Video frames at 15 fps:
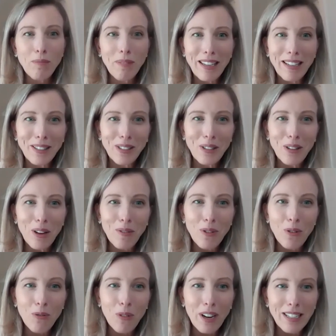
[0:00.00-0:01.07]
mean is, you know, if
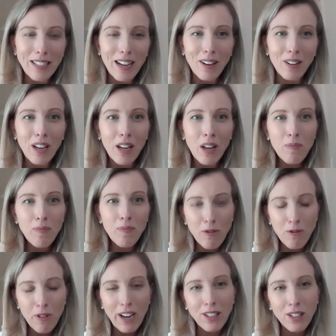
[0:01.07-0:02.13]
you find out a
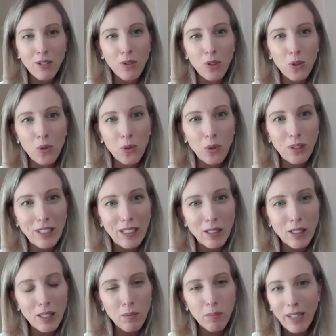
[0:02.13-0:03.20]
friend of yours is
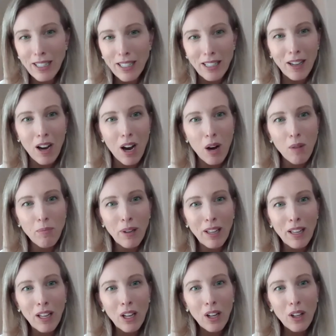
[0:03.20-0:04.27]
splitting up,
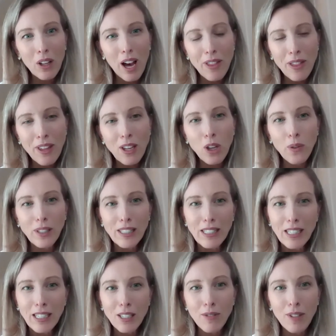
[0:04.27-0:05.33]
I think you
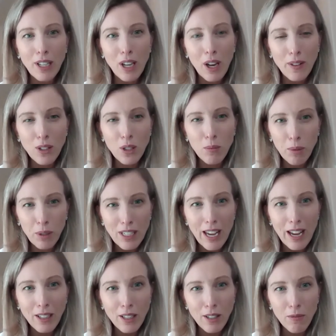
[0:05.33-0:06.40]
instinctively go into
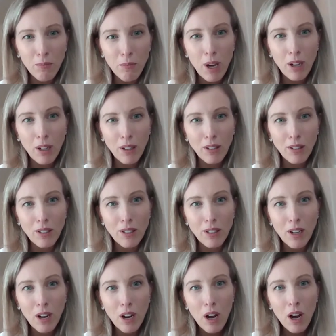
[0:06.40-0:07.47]
protective mode
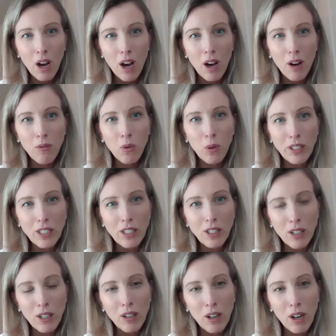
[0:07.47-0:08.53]
of wanting
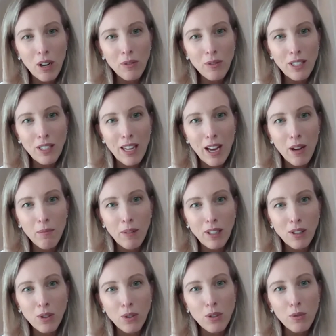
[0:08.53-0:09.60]
to look after them
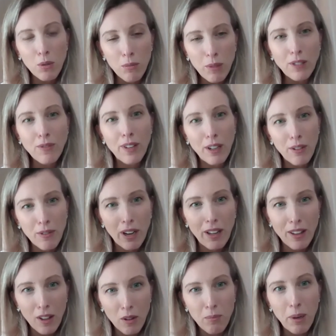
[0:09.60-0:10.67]
and sort of almost vilify
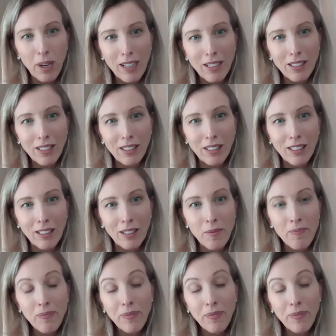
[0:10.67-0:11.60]
the other person.